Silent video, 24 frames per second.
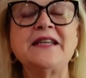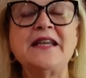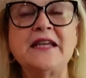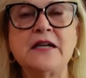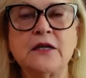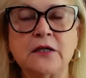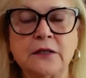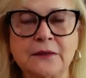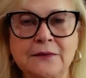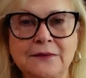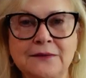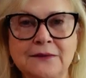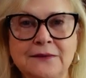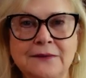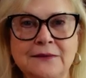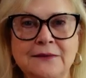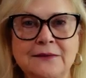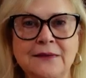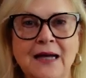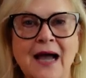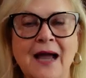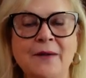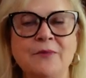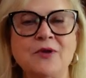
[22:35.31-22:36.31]
deal.
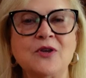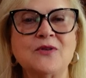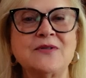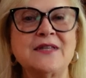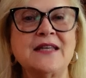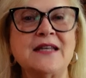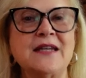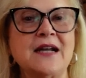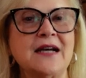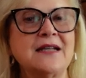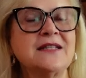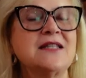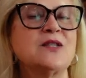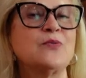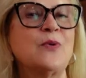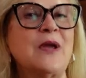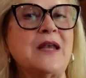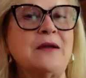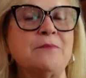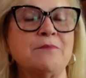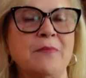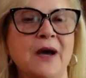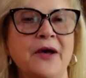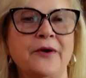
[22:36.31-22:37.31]
I'm using
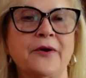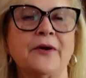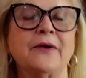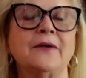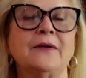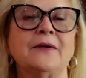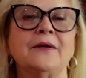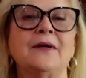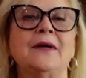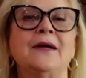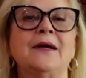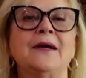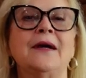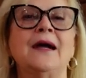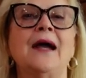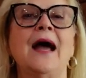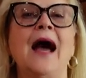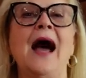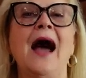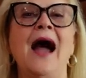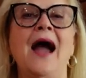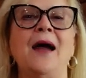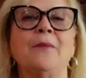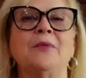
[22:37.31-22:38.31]
unsweetened butter.
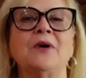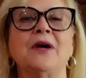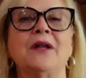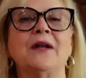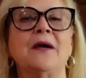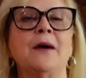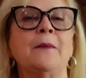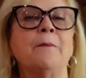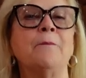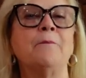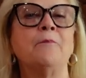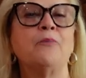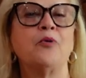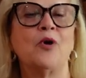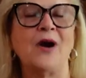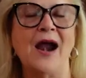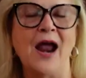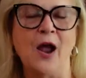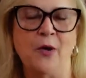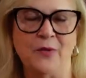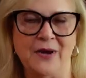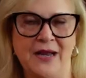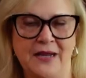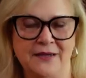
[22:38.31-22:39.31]
I'm gonna
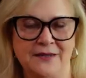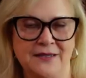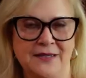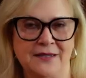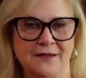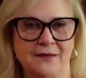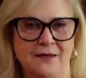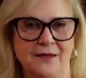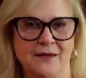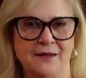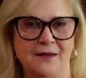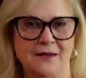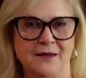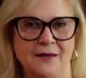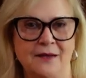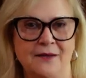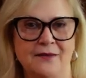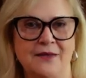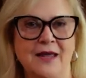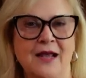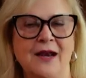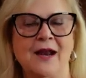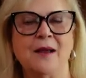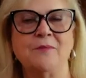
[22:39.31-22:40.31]
brown it.
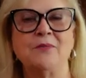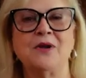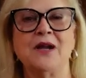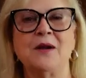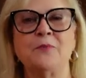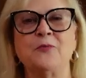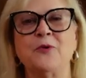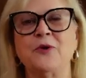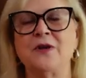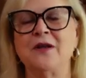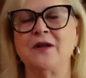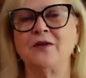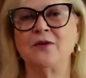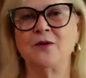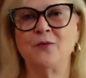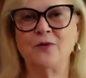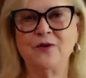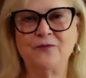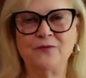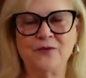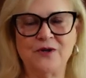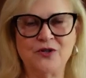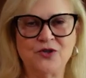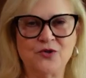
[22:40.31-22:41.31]
Then I'm gonna put it in the
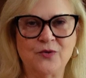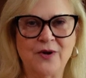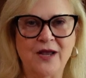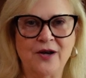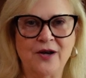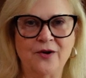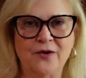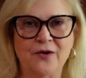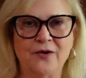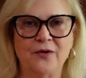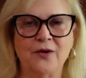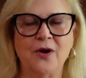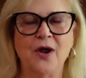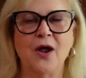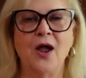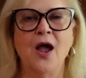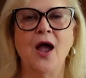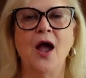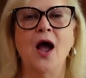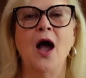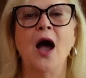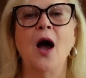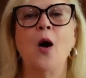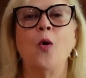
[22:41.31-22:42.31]
refrigerator.
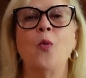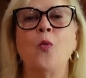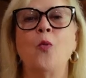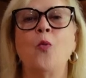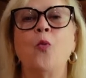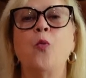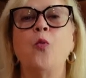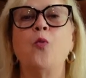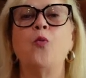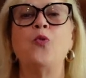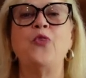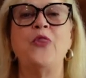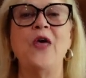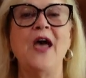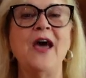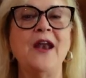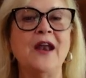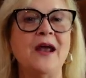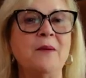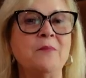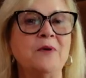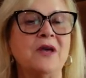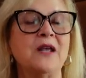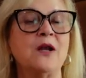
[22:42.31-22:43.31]
Then
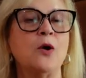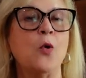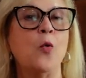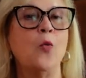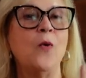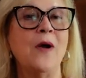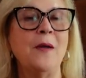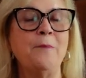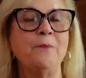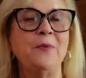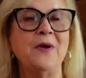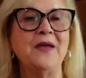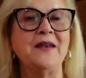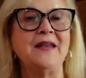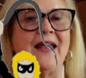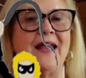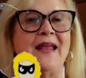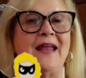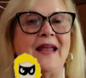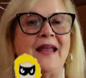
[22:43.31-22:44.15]
I'm gonna whip it